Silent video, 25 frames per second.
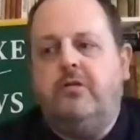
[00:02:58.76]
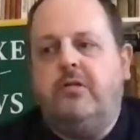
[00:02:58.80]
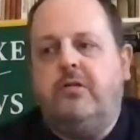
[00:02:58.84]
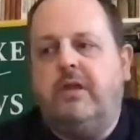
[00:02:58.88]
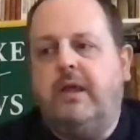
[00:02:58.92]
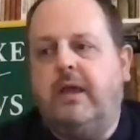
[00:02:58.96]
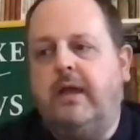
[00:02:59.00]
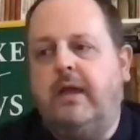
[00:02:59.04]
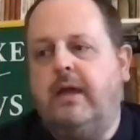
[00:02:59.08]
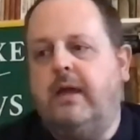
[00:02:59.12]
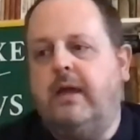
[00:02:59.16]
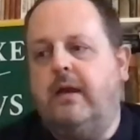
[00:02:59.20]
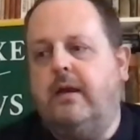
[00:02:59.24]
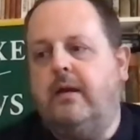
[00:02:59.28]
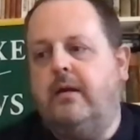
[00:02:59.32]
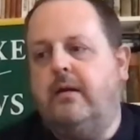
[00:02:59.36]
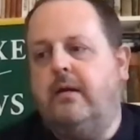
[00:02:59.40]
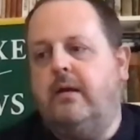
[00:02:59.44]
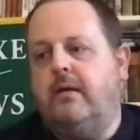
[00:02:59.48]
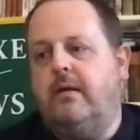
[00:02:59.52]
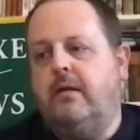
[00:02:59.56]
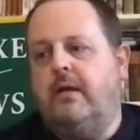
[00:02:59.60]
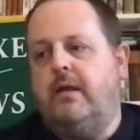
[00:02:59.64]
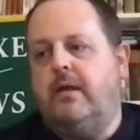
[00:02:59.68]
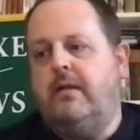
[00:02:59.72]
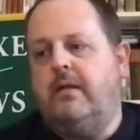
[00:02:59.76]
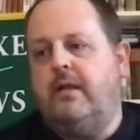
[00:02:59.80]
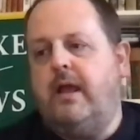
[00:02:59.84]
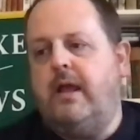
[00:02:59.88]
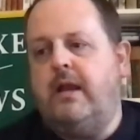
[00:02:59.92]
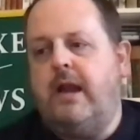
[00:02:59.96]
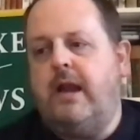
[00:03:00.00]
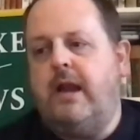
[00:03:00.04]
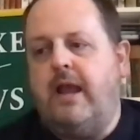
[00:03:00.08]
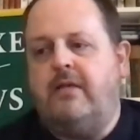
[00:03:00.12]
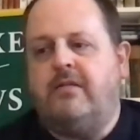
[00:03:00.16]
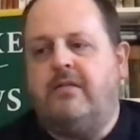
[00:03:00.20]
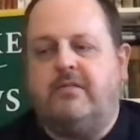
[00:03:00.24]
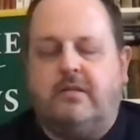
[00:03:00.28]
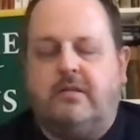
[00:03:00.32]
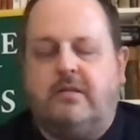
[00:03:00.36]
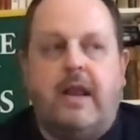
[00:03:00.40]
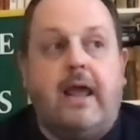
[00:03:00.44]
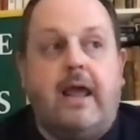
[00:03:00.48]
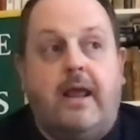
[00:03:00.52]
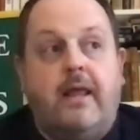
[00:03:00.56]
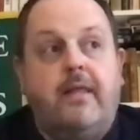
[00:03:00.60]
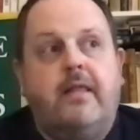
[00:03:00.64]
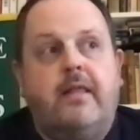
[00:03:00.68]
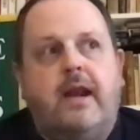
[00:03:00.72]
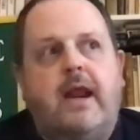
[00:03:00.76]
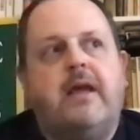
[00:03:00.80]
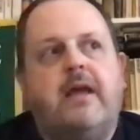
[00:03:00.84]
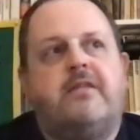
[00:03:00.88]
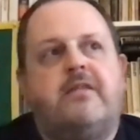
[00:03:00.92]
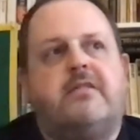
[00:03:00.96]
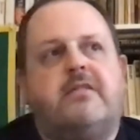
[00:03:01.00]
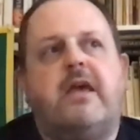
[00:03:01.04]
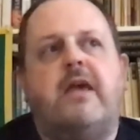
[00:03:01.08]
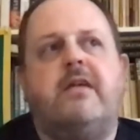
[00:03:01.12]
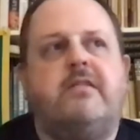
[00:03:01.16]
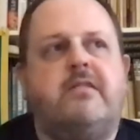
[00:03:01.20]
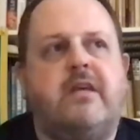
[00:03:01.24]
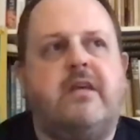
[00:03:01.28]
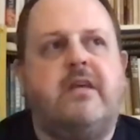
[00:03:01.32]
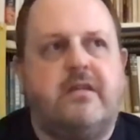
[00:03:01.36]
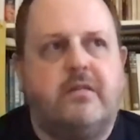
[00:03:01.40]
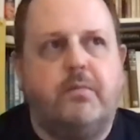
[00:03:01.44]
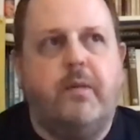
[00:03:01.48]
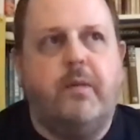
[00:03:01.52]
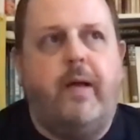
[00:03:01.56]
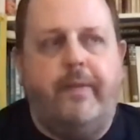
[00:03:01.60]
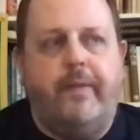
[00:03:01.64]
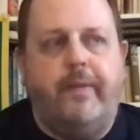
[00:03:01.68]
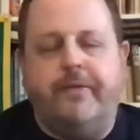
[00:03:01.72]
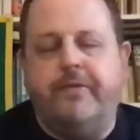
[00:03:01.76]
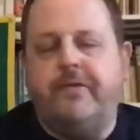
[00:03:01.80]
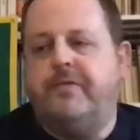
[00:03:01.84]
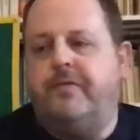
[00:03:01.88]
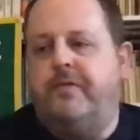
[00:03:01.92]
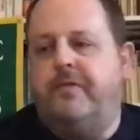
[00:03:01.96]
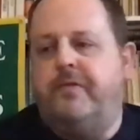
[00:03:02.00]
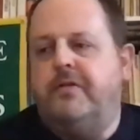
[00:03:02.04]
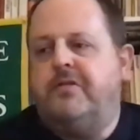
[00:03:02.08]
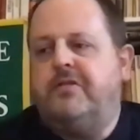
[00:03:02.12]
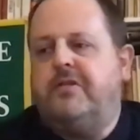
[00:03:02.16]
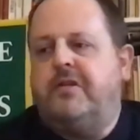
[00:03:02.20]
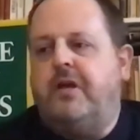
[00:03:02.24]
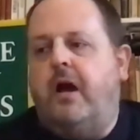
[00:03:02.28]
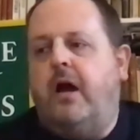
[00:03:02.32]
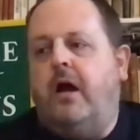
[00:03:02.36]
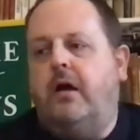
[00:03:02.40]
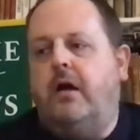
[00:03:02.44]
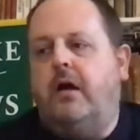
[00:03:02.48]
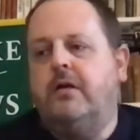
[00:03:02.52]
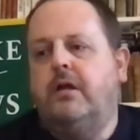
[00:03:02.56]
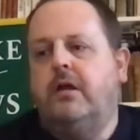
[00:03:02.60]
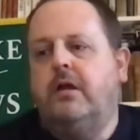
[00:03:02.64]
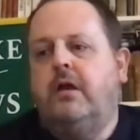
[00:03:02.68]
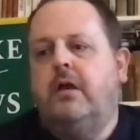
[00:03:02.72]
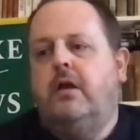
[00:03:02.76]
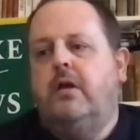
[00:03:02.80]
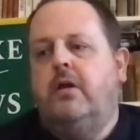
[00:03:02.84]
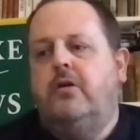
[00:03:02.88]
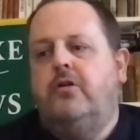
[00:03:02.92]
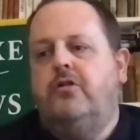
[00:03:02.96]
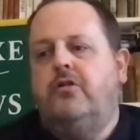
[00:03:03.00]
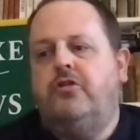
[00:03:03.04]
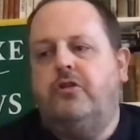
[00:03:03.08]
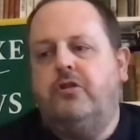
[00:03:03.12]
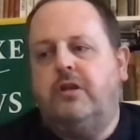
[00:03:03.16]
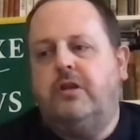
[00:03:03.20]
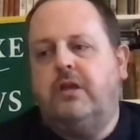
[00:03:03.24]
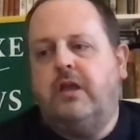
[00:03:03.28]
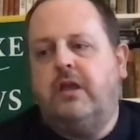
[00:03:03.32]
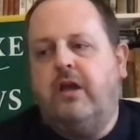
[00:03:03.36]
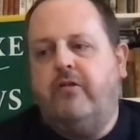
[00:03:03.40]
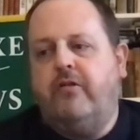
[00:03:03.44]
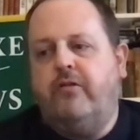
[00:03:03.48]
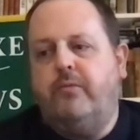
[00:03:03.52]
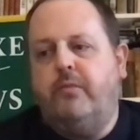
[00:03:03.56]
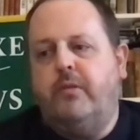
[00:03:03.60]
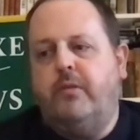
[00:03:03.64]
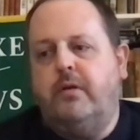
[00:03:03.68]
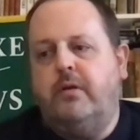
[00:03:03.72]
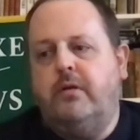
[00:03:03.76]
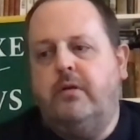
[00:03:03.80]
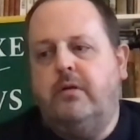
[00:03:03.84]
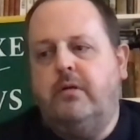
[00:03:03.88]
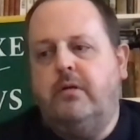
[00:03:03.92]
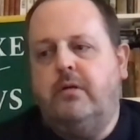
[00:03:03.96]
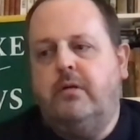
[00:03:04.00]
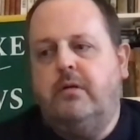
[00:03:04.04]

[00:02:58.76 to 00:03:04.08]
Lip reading: do you think, and in the next, say, 6 months for a start, should the government